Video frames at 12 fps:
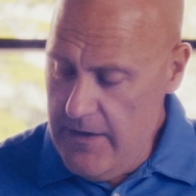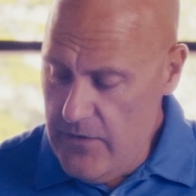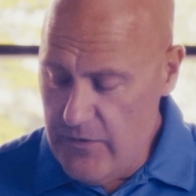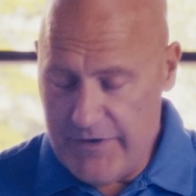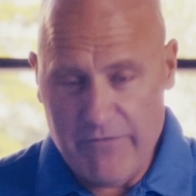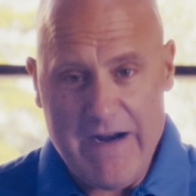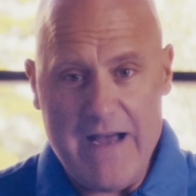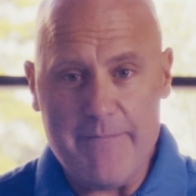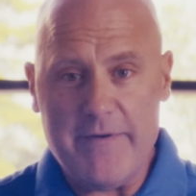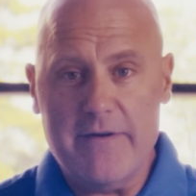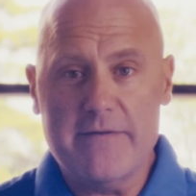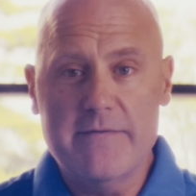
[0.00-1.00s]
With the
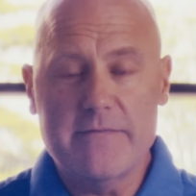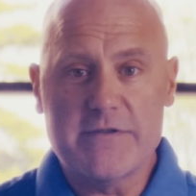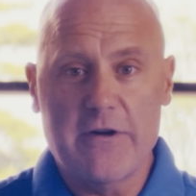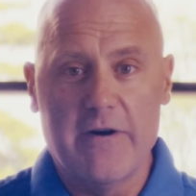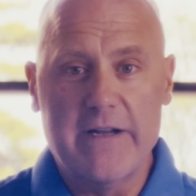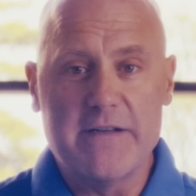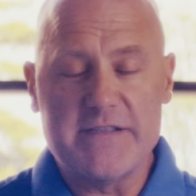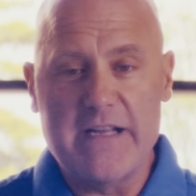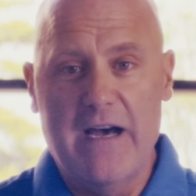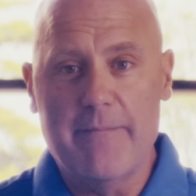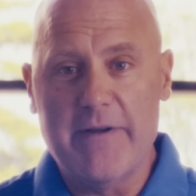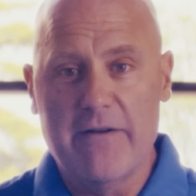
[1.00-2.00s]
rapid starting and
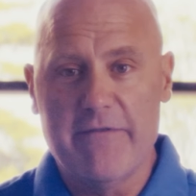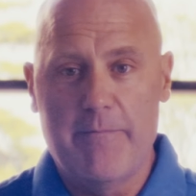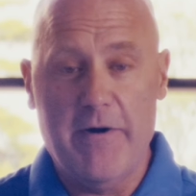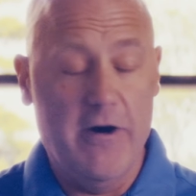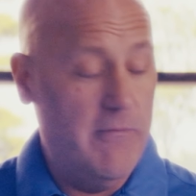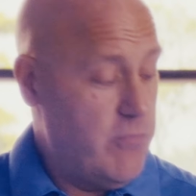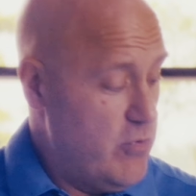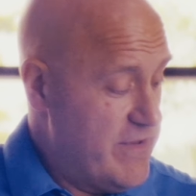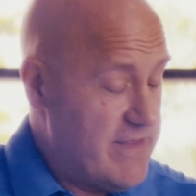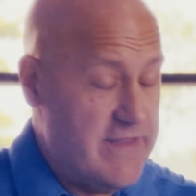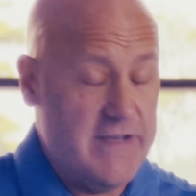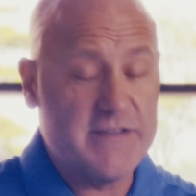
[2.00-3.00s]
stopping of the pump
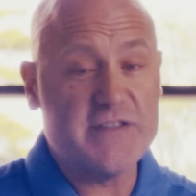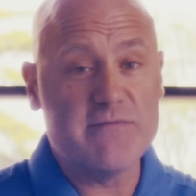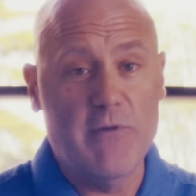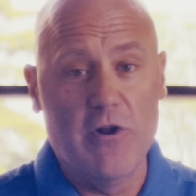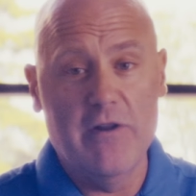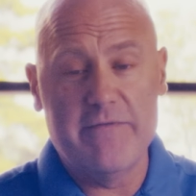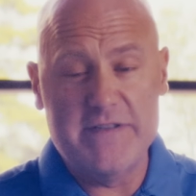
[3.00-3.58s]
with this small of a